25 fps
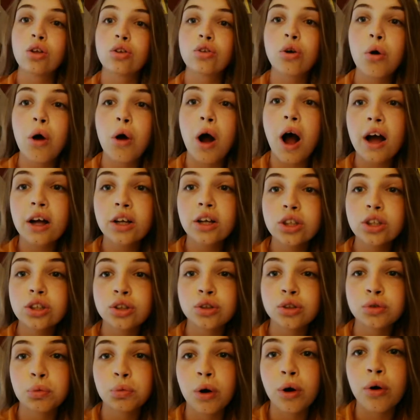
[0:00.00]
So I
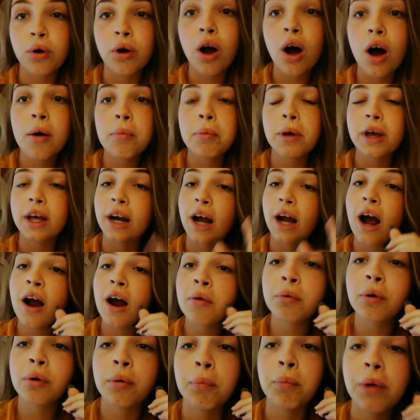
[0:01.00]
just woke up and I
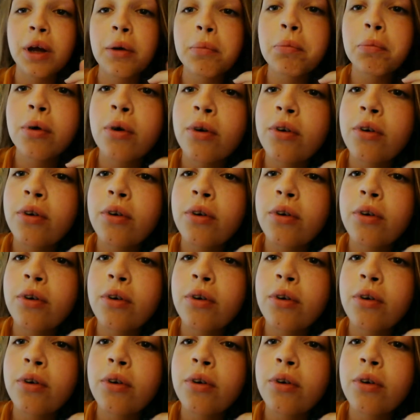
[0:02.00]
remembered